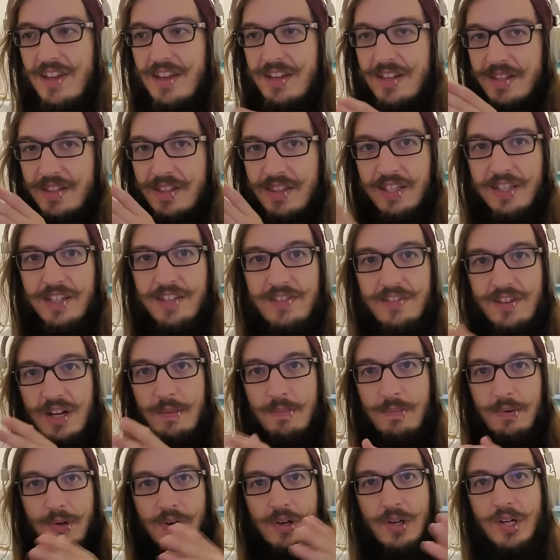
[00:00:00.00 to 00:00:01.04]
do you think it's going
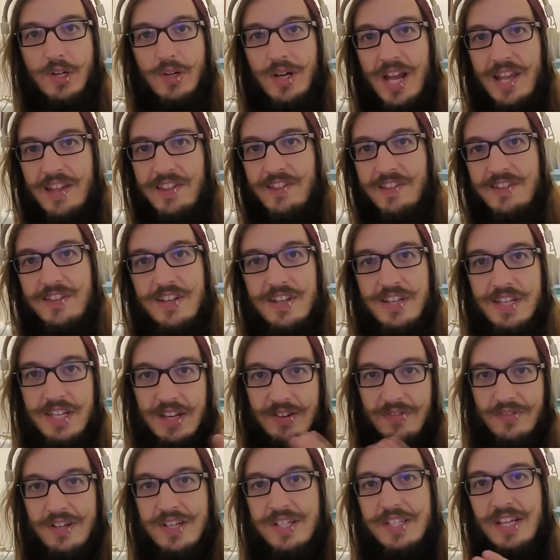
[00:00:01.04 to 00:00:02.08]
to progress to
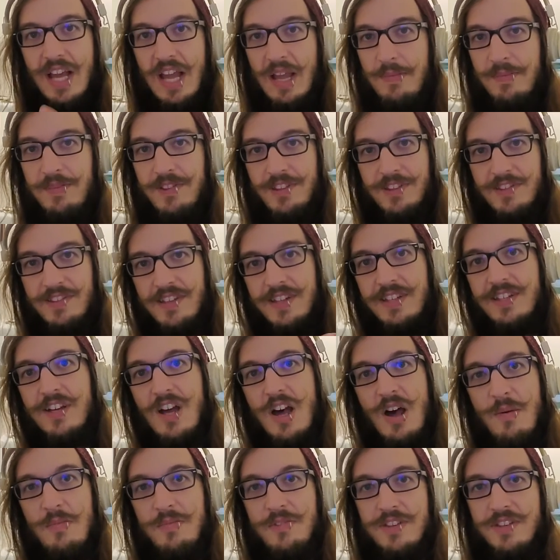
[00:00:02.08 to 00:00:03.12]
different types of
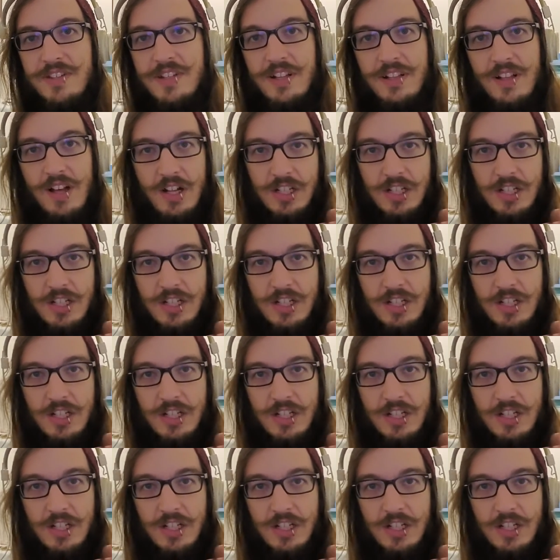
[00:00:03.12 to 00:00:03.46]
sitcoms until